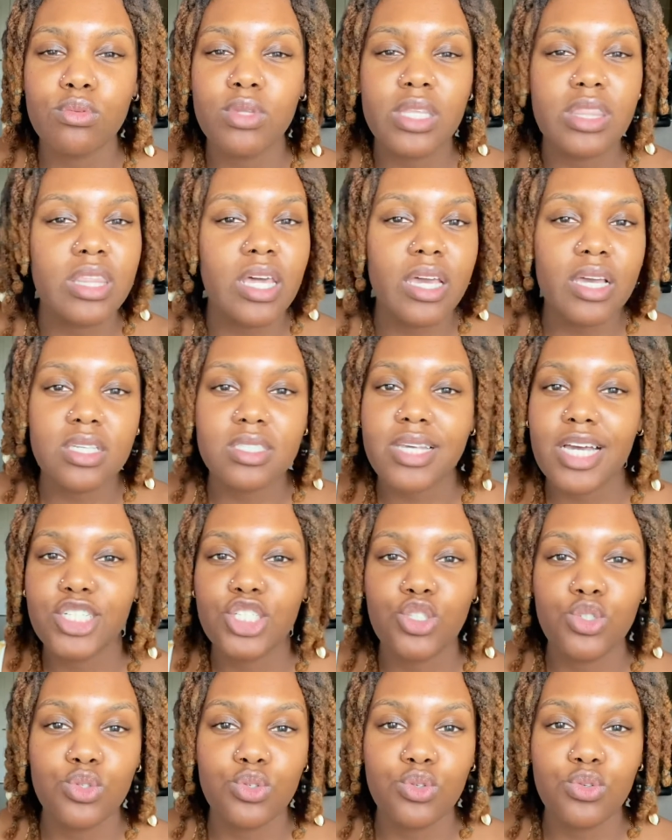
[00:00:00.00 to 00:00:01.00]
the things
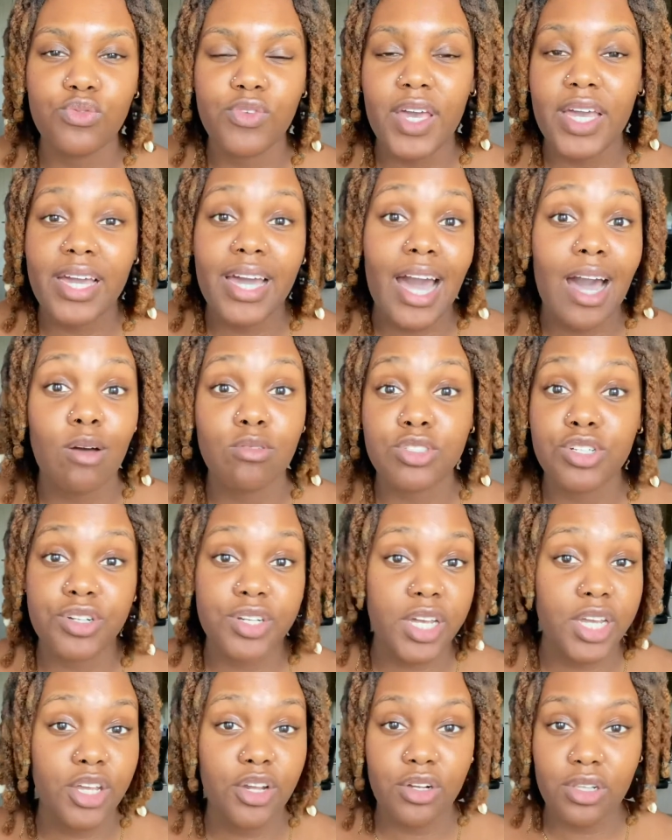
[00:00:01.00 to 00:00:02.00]
that you've encountered
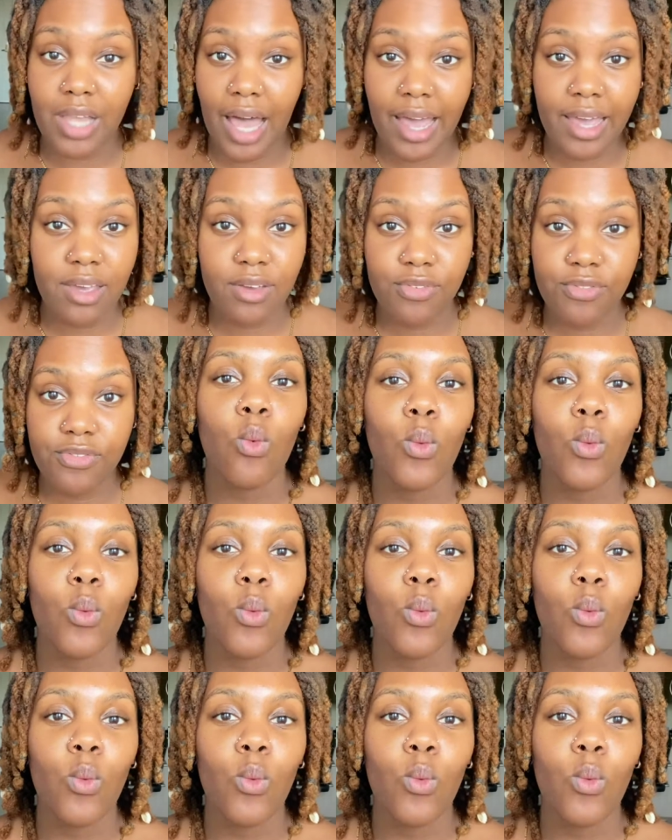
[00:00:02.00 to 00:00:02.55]
in your life.